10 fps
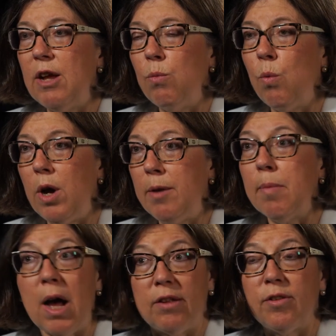And
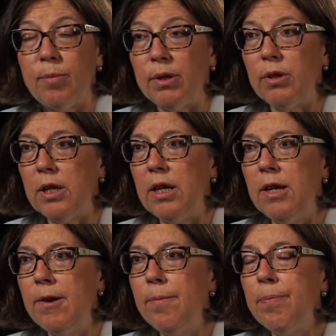one
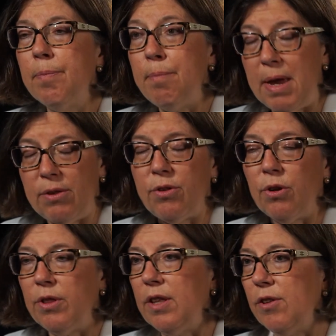possibility
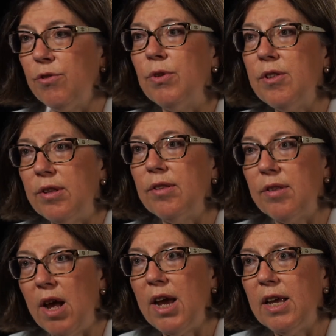based on this recent
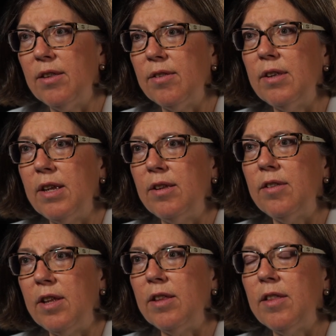science
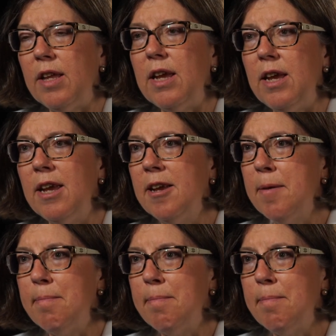is that the